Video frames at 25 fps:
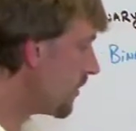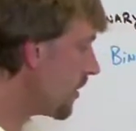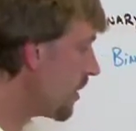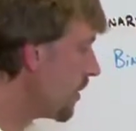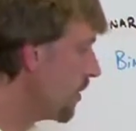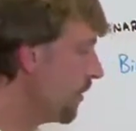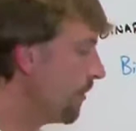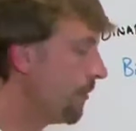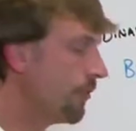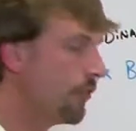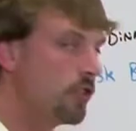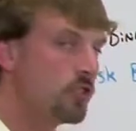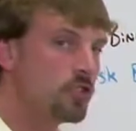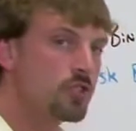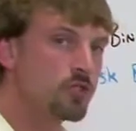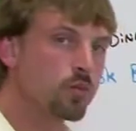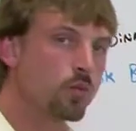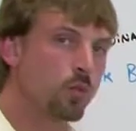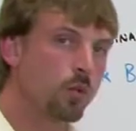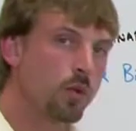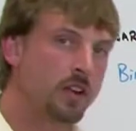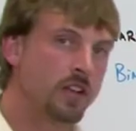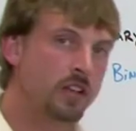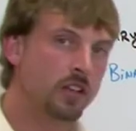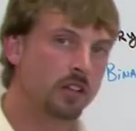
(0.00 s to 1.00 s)
the first
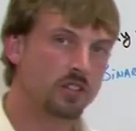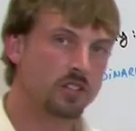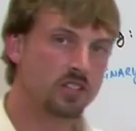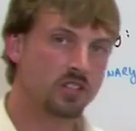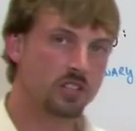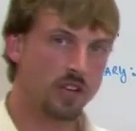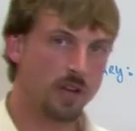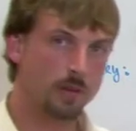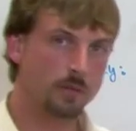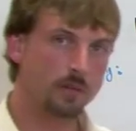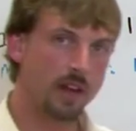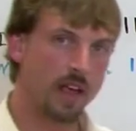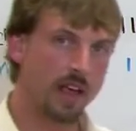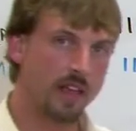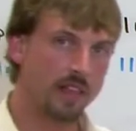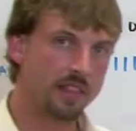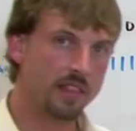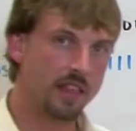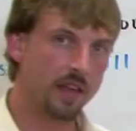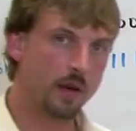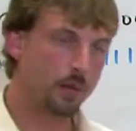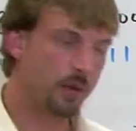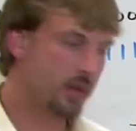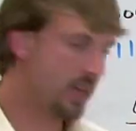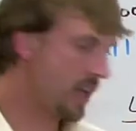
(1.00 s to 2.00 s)
real subnet
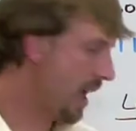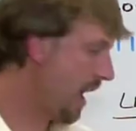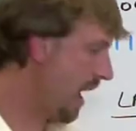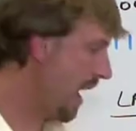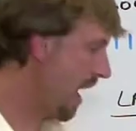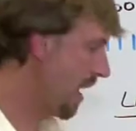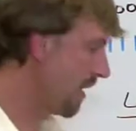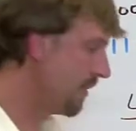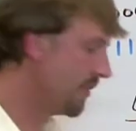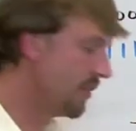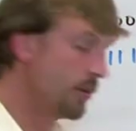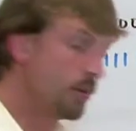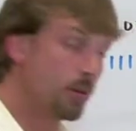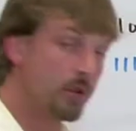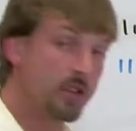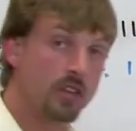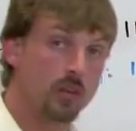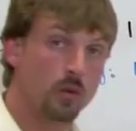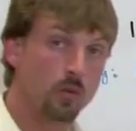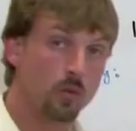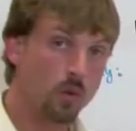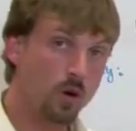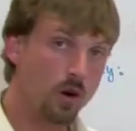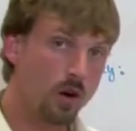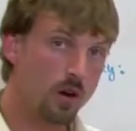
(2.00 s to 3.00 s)
that we have that we
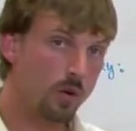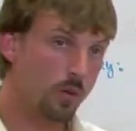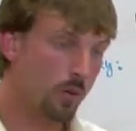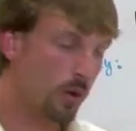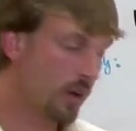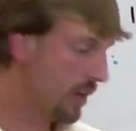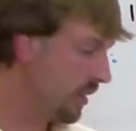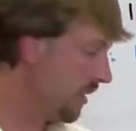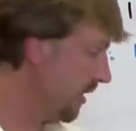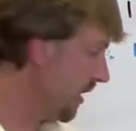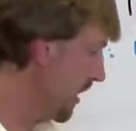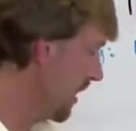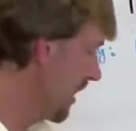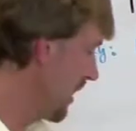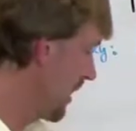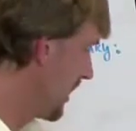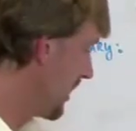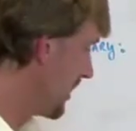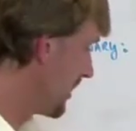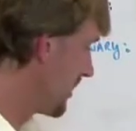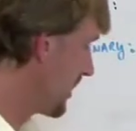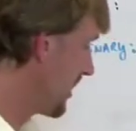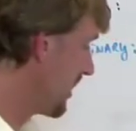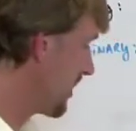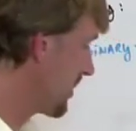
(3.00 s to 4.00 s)
could work with
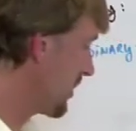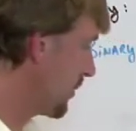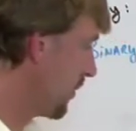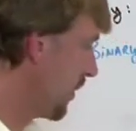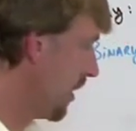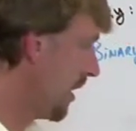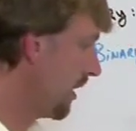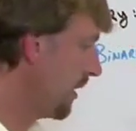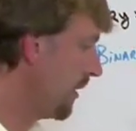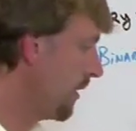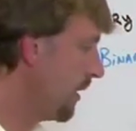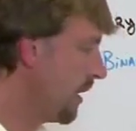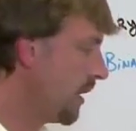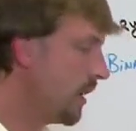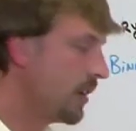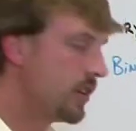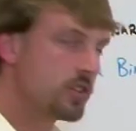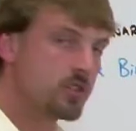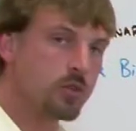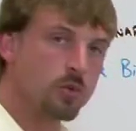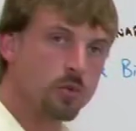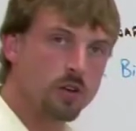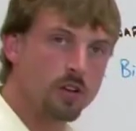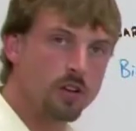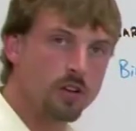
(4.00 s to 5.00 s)
is this one.
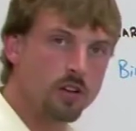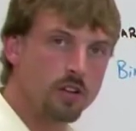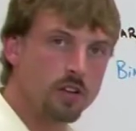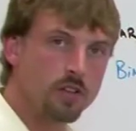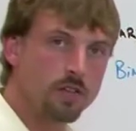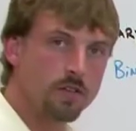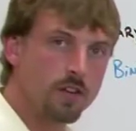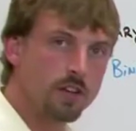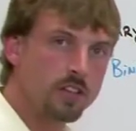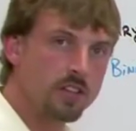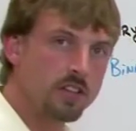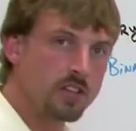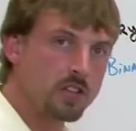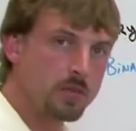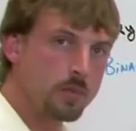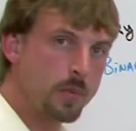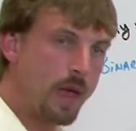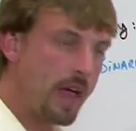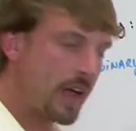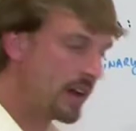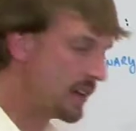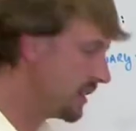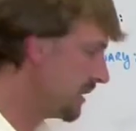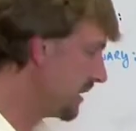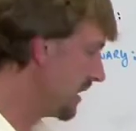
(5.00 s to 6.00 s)
So we're going to convert this
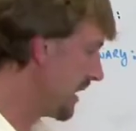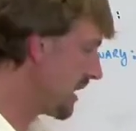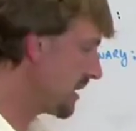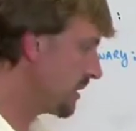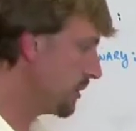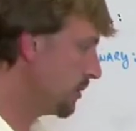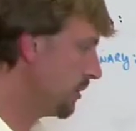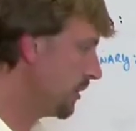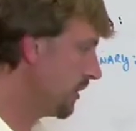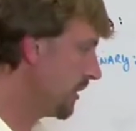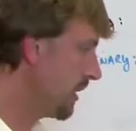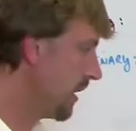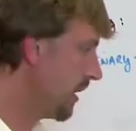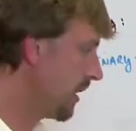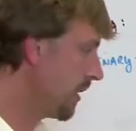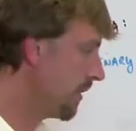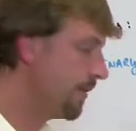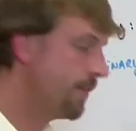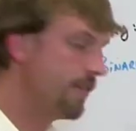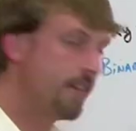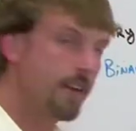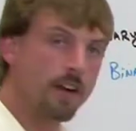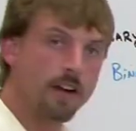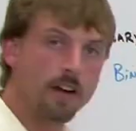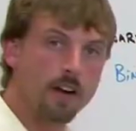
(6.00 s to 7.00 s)
back to decimal here and
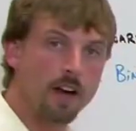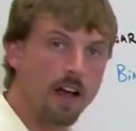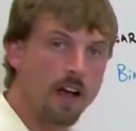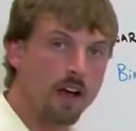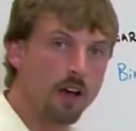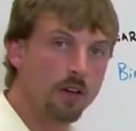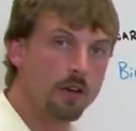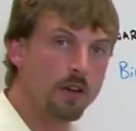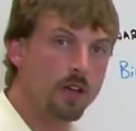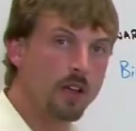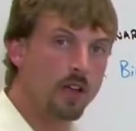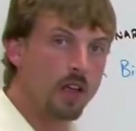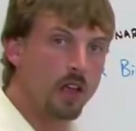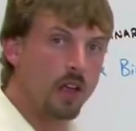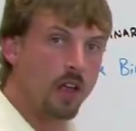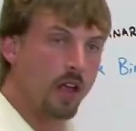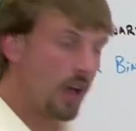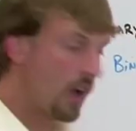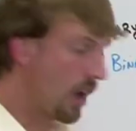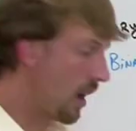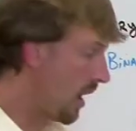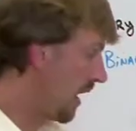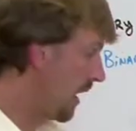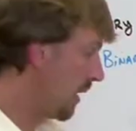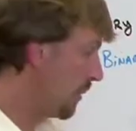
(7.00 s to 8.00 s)
figure out
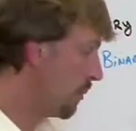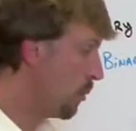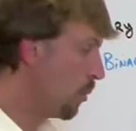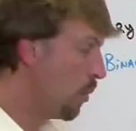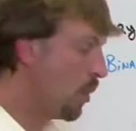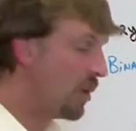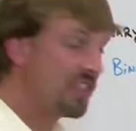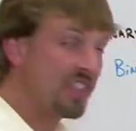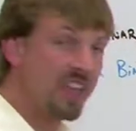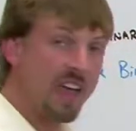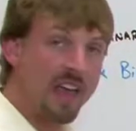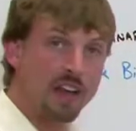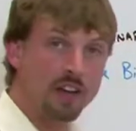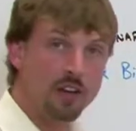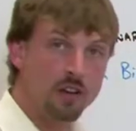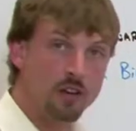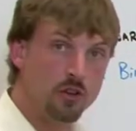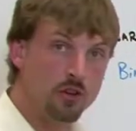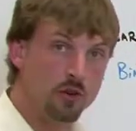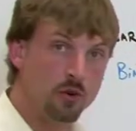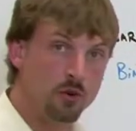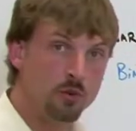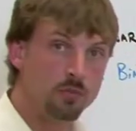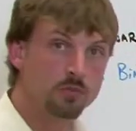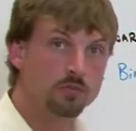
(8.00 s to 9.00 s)
what that
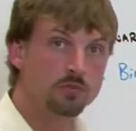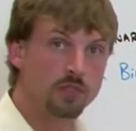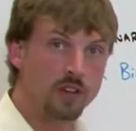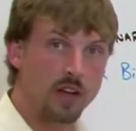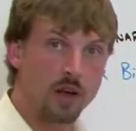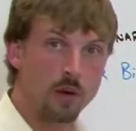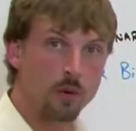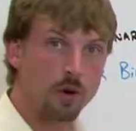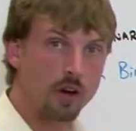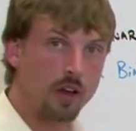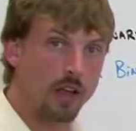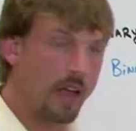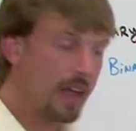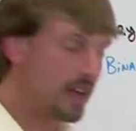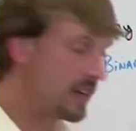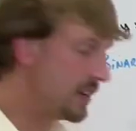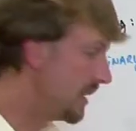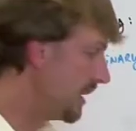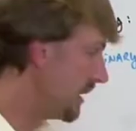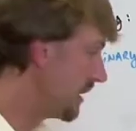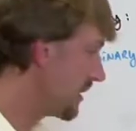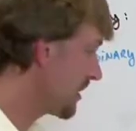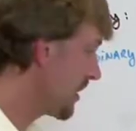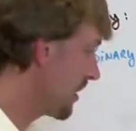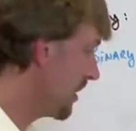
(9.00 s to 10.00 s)
new network
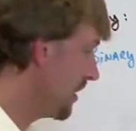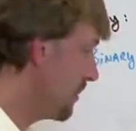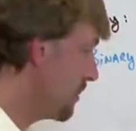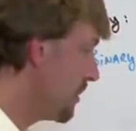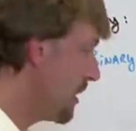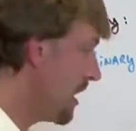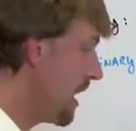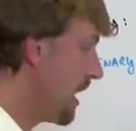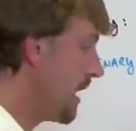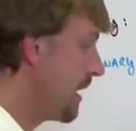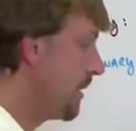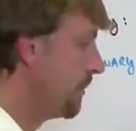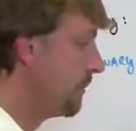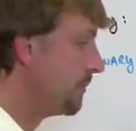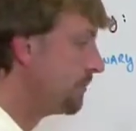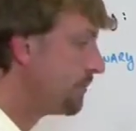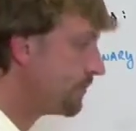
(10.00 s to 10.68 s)
ID is going to be.